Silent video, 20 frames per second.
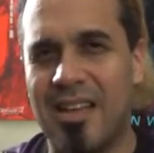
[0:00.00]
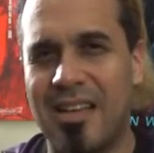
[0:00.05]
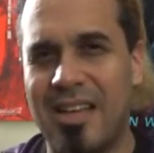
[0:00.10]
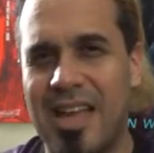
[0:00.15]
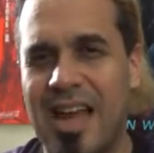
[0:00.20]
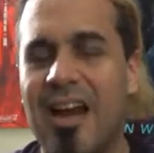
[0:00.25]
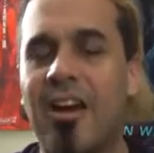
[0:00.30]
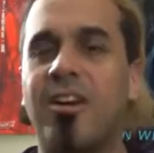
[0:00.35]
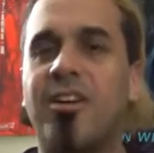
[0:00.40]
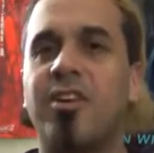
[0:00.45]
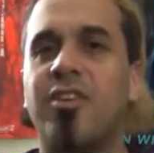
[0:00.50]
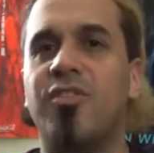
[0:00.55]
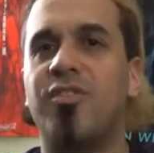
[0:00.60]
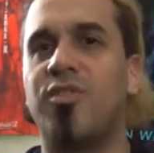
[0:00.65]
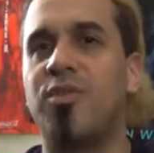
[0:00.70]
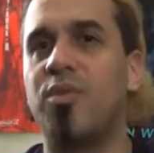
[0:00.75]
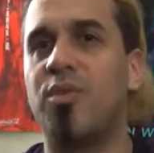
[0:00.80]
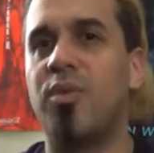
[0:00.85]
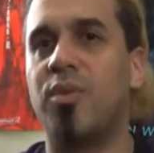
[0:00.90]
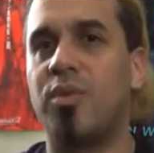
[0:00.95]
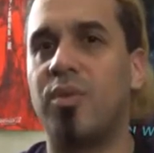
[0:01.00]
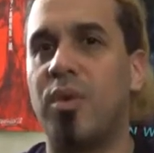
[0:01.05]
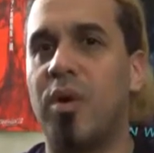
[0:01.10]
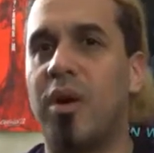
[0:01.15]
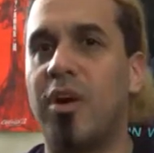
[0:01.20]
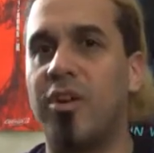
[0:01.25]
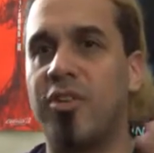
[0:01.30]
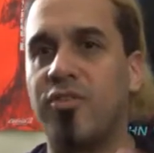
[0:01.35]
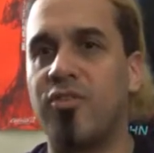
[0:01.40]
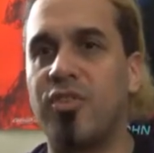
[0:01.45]
characters who
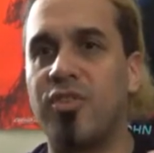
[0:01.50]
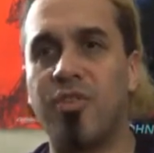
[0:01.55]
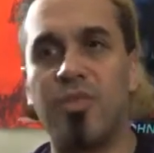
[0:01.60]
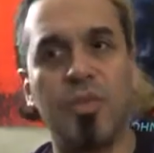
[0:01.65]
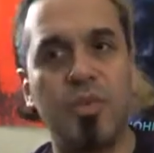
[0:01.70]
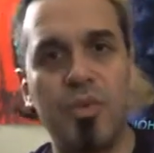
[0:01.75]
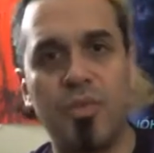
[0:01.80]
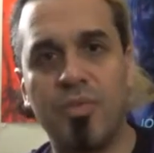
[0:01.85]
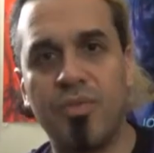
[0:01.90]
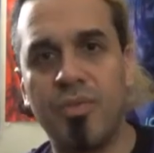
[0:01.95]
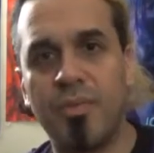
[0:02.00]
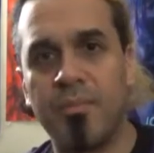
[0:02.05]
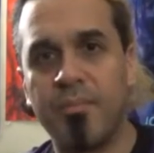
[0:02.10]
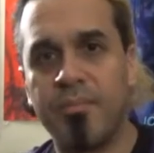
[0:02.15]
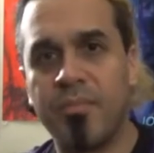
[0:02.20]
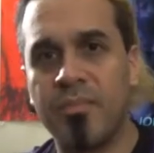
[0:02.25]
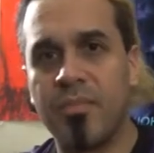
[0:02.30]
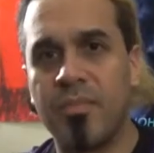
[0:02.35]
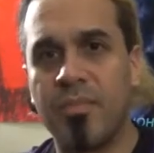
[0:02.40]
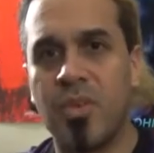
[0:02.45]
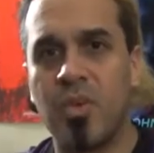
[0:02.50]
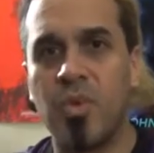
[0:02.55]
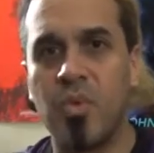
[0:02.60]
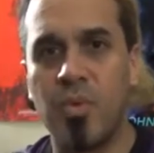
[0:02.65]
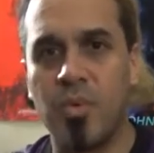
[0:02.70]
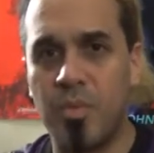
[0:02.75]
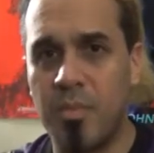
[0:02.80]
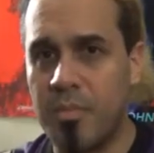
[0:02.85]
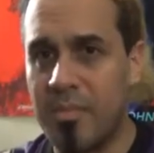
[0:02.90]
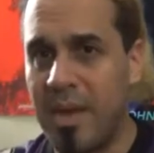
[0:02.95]
are introduced
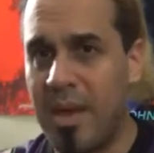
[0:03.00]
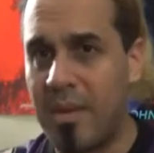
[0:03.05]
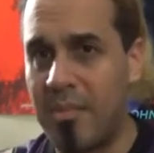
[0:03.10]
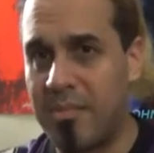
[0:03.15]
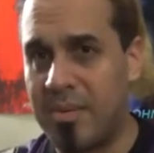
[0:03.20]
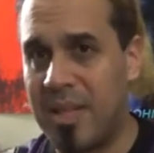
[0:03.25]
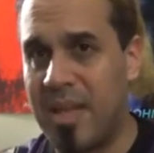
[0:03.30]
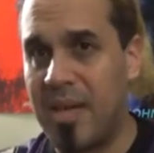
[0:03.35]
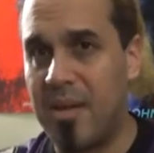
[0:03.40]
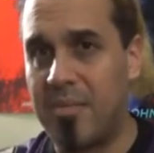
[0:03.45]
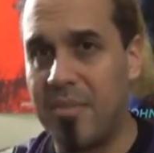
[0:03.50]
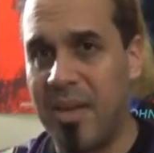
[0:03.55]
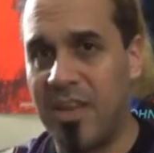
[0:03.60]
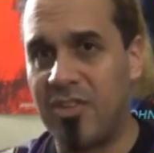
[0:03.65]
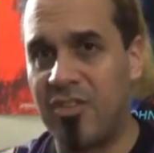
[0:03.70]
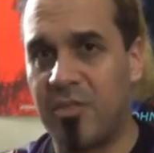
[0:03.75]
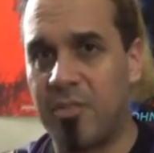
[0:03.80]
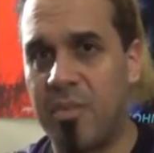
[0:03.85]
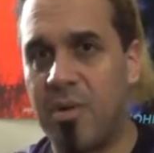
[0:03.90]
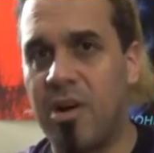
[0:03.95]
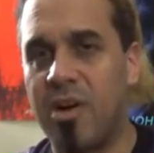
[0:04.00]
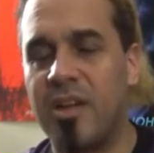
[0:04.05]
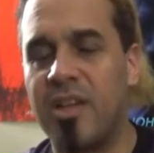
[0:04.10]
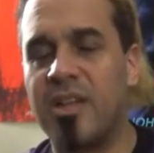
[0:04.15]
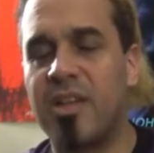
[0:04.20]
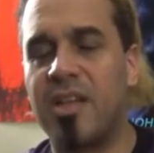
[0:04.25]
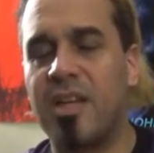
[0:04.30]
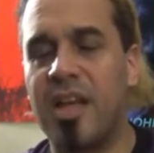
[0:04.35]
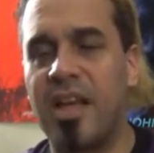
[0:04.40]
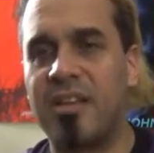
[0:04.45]
who play a major part
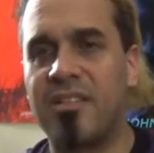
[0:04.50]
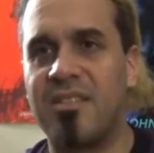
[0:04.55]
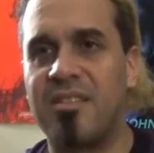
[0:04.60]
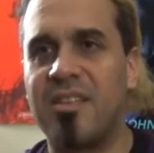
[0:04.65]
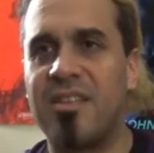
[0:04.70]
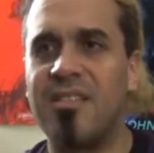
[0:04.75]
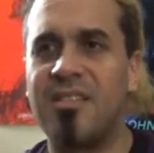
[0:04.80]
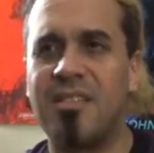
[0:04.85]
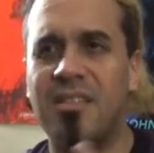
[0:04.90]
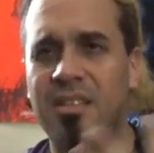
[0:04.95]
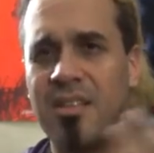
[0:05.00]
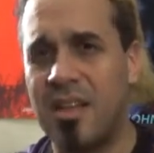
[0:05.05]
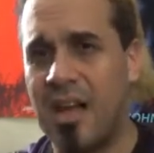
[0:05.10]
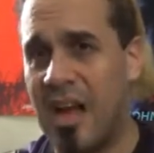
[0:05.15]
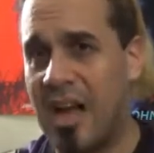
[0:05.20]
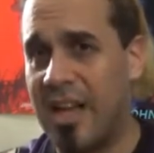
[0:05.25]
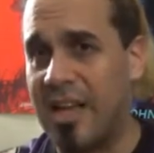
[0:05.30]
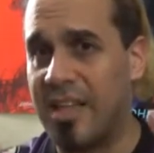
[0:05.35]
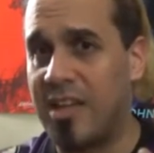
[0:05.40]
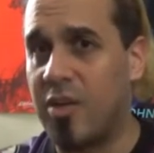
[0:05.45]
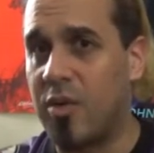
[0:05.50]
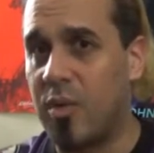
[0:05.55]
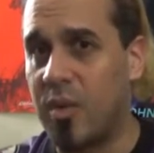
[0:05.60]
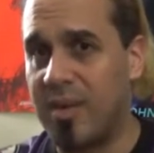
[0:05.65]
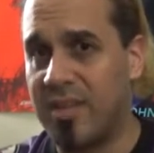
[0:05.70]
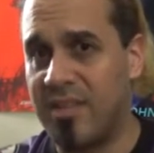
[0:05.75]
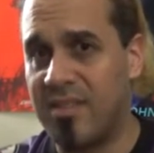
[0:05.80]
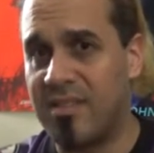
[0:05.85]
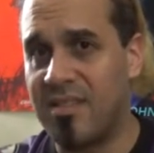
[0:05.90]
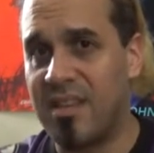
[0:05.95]
in the next season, i.e. the
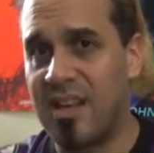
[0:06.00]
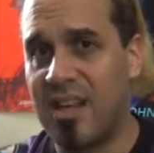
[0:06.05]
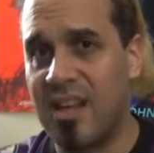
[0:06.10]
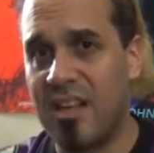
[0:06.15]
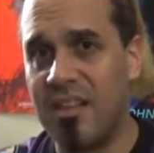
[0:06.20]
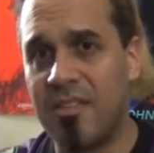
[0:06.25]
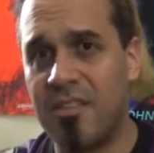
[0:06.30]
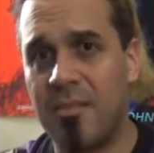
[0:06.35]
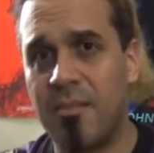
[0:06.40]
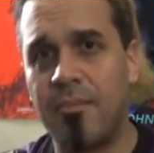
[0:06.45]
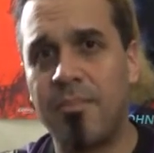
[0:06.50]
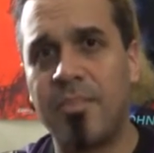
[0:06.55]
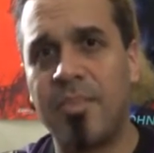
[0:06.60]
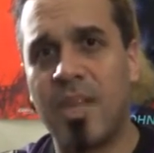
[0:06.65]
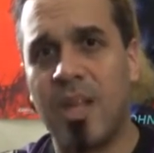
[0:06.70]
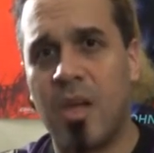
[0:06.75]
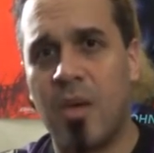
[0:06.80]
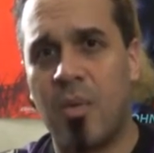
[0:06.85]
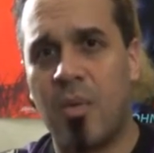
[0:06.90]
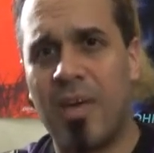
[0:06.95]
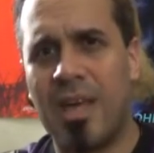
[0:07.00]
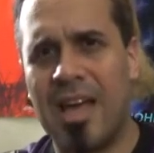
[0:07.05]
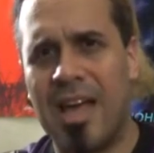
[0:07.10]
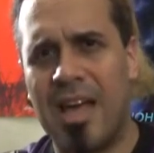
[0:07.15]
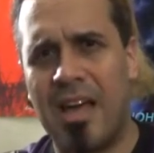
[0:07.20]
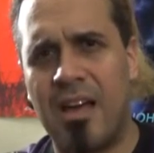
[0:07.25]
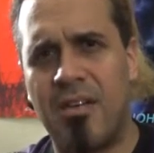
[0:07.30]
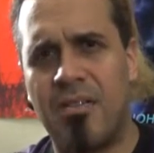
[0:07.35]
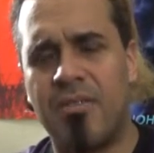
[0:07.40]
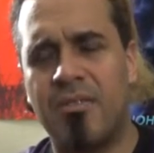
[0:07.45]
Quintessons. We
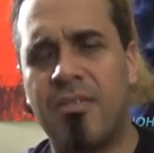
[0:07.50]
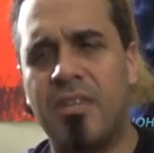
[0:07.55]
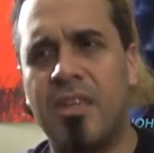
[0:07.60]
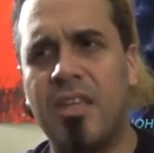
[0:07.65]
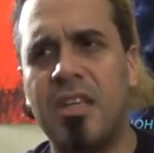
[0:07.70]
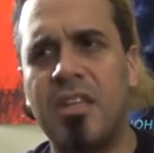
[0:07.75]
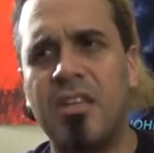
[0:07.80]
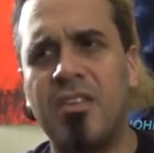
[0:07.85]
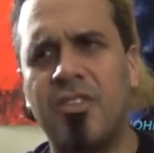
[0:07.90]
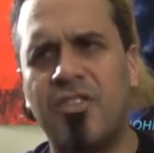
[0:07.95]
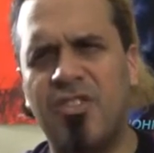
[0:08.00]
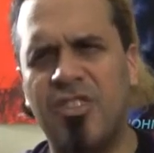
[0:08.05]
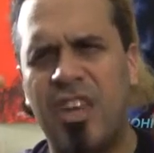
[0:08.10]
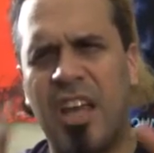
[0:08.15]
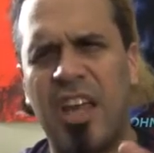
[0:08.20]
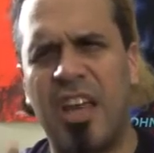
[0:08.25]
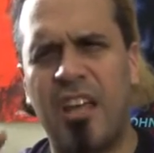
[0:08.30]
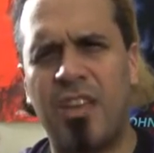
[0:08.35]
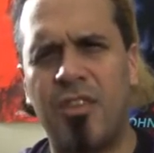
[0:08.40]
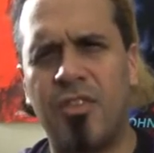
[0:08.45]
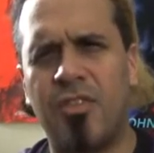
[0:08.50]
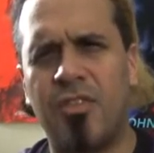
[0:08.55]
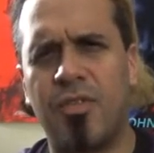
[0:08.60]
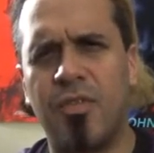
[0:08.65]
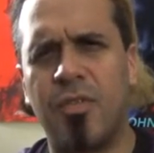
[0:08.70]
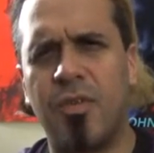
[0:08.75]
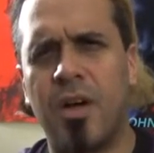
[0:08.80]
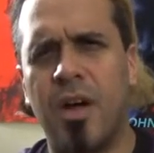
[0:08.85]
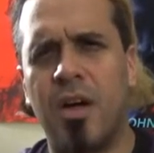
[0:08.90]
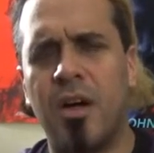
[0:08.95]
have the change
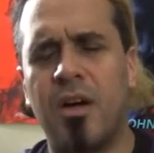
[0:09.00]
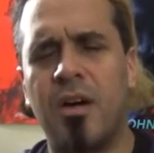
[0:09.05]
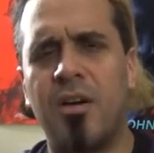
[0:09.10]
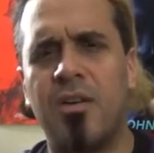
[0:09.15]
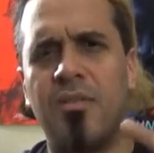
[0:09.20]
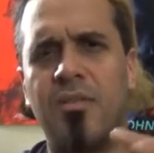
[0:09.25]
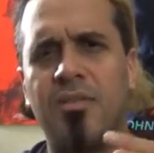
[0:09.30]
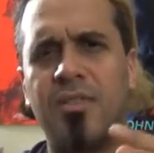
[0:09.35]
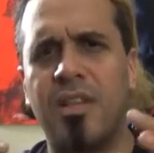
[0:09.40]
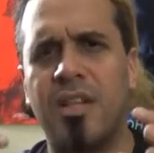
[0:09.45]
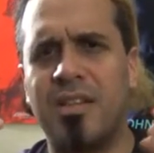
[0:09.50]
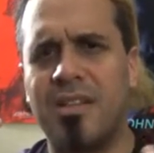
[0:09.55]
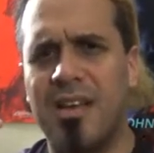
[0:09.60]
of the